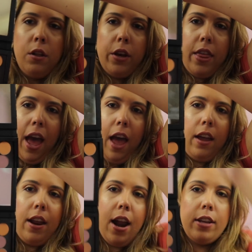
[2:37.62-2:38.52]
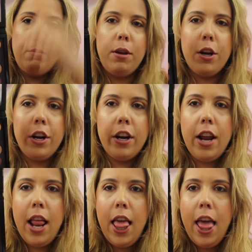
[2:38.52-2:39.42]
Look at that. It has a mirror.
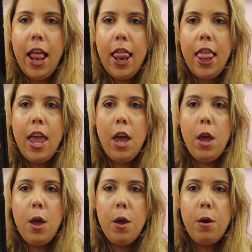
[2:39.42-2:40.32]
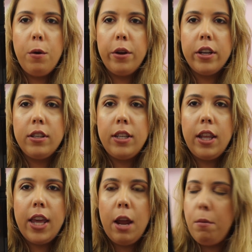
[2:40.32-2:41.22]
Hello, I can
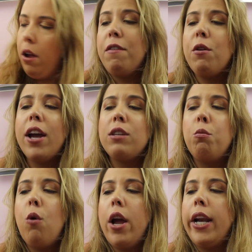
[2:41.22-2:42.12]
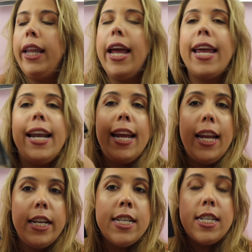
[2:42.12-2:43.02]
see the camera. If you guys want like an
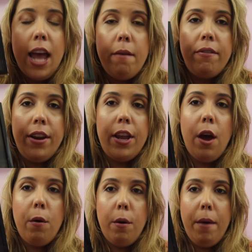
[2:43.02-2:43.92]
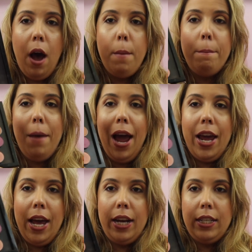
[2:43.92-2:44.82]
in-depth video about
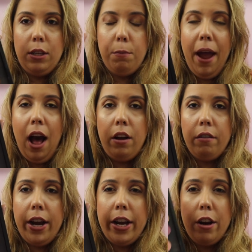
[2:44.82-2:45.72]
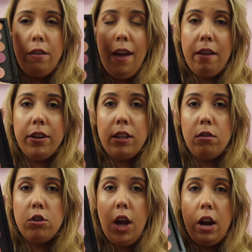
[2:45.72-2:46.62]
my ideal palette right here of every
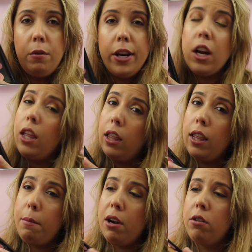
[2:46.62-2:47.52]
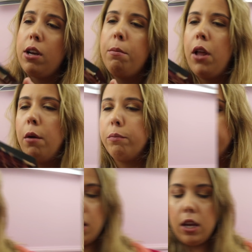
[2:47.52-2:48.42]
single shadow in here, let me know down below. I
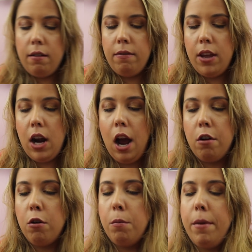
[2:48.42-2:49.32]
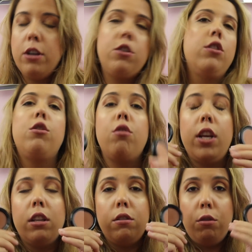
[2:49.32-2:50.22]
did want to give an honorable mention to
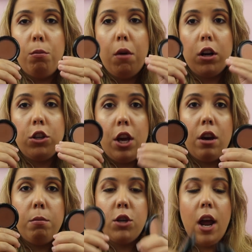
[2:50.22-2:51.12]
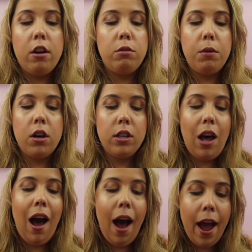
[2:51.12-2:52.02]
these new Marc Jacobs shadows
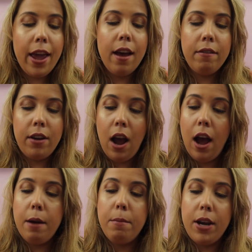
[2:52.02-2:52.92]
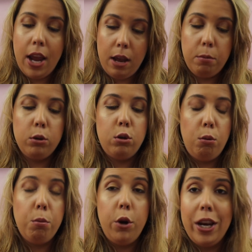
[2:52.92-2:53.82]
because I have not been able
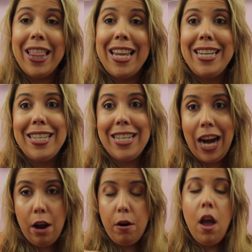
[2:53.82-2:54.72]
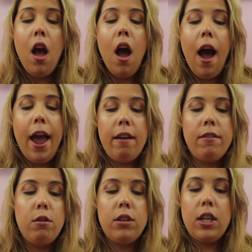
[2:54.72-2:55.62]
to put these down. I
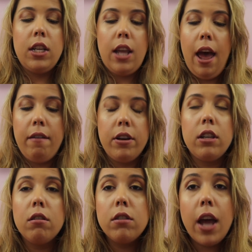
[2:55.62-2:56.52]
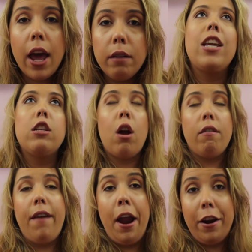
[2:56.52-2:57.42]
have used these every single day. These
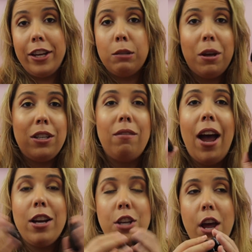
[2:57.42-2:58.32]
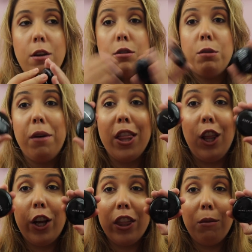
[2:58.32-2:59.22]
are very expensive eyeshadows, but
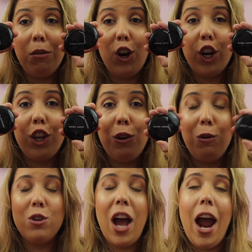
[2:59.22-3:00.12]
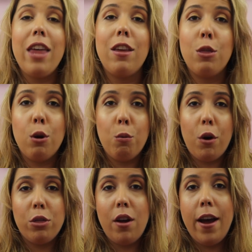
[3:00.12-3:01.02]
look at them, they're huge. I think they're
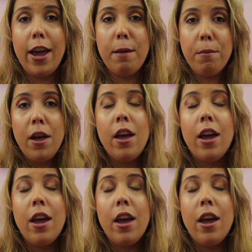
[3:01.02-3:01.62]
worth the hype.